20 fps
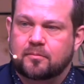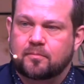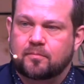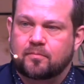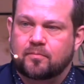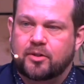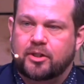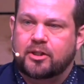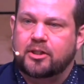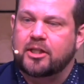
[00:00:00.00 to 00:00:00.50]

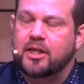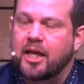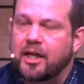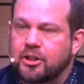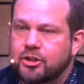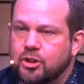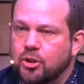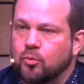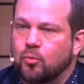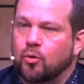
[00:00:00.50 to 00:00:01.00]
In the
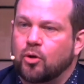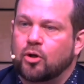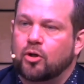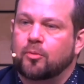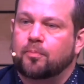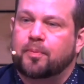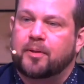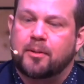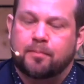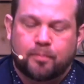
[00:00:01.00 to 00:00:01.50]
ancient world,
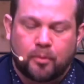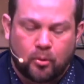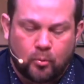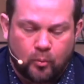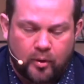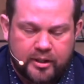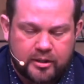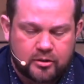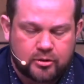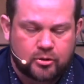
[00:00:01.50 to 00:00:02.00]
people
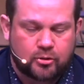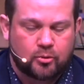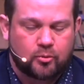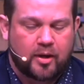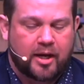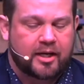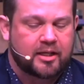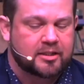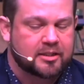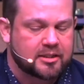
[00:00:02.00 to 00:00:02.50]
went to
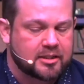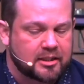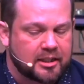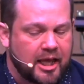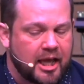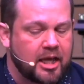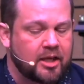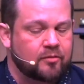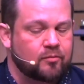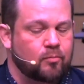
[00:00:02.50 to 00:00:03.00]
a
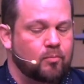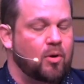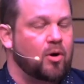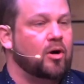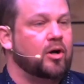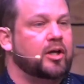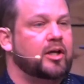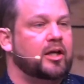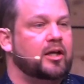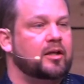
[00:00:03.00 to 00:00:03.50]
slave
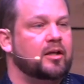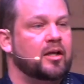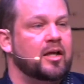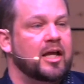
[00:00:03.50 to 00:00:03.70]
market